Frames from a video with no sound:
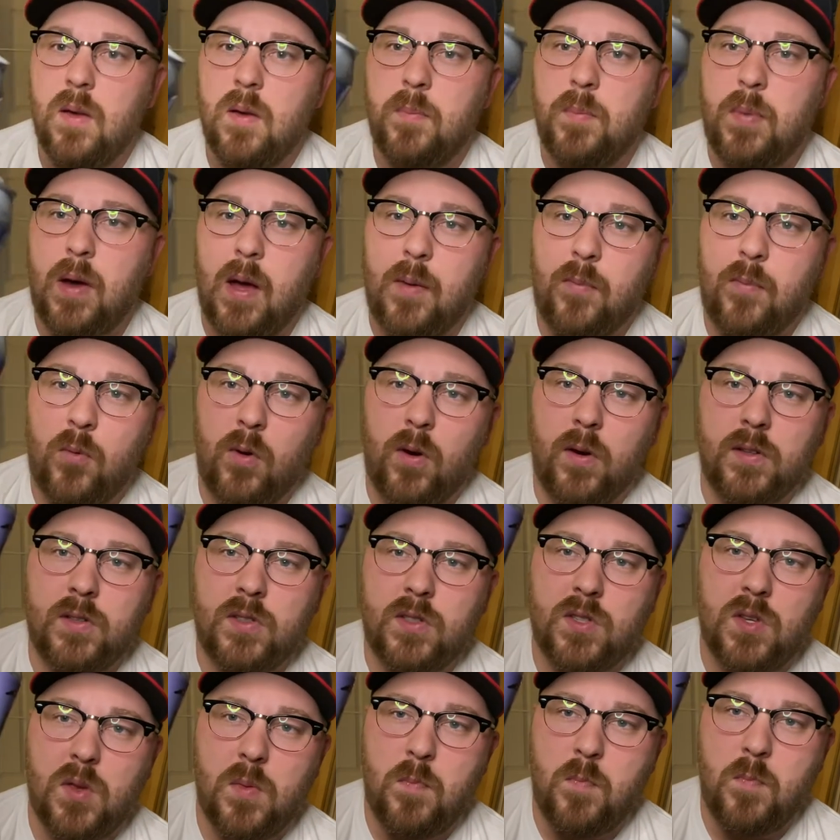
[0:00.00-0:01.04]

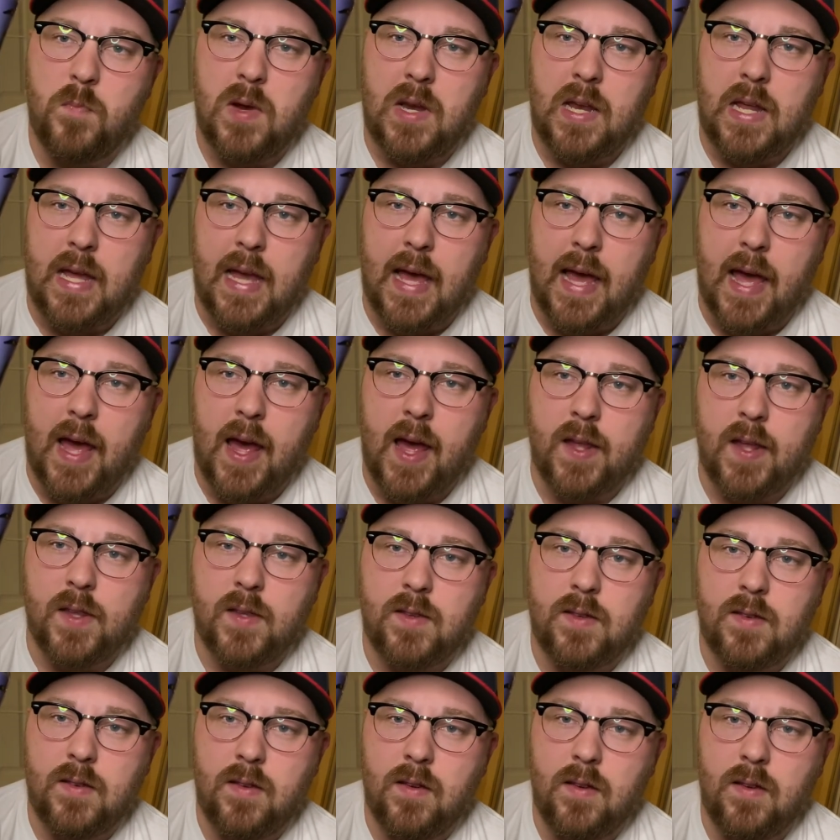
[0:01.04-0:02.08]
Pipeworks Mini
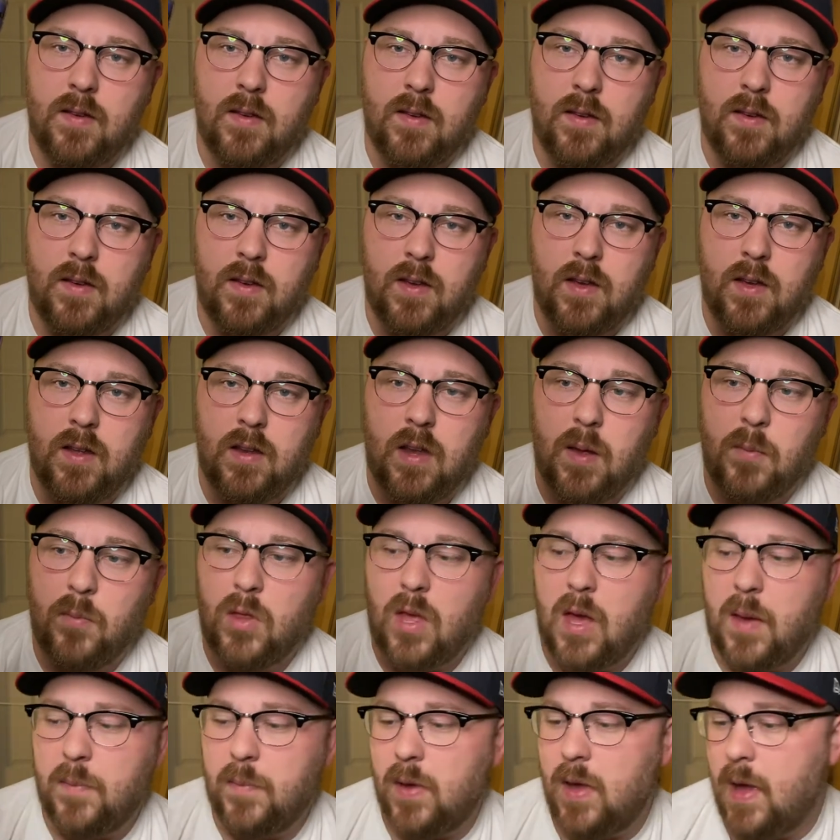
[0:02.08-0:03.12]
Hats Double
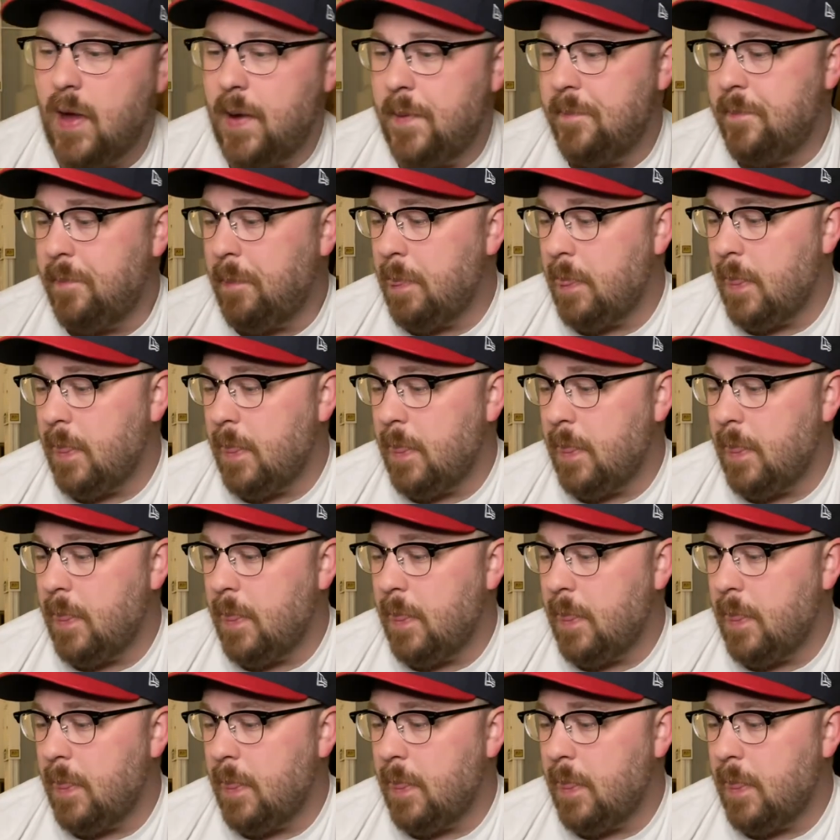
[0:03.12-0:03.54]
IPA.